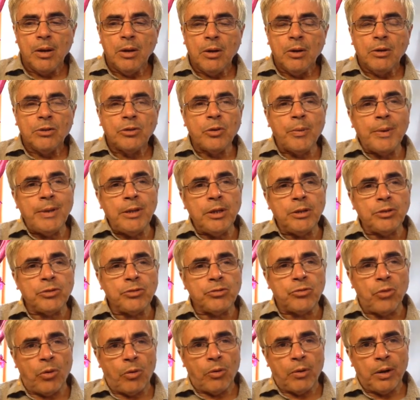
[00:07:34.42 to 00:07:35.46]
So in this
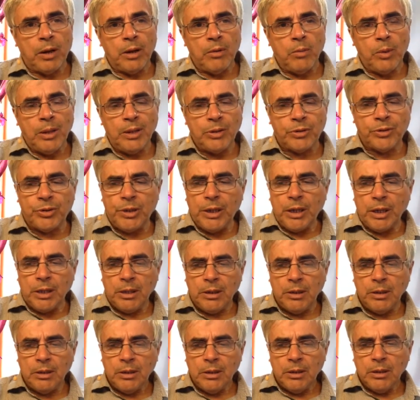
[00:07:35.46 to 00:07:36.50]
story, we
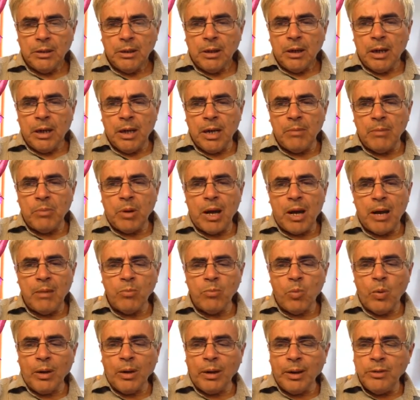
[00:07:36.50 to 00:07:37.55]
see Abraham
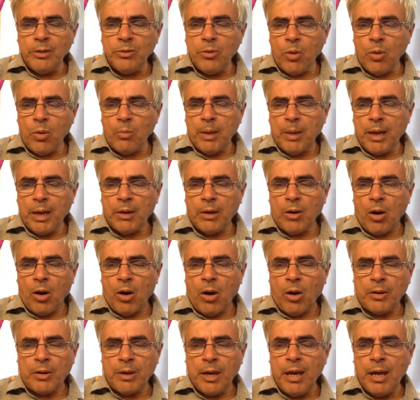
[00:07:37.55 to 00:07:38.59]
willing to obey
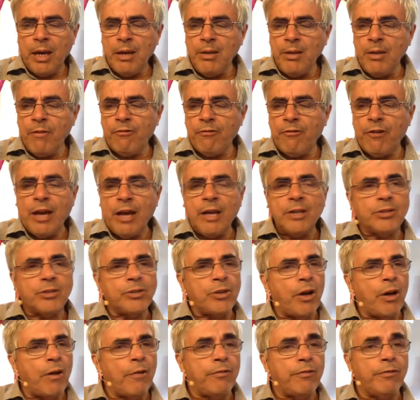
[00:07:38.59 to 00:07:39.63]
God in the face
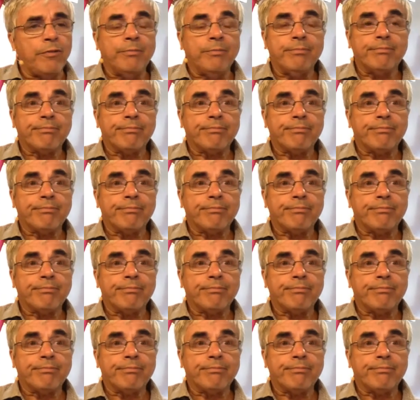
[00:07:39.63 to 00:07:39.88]
of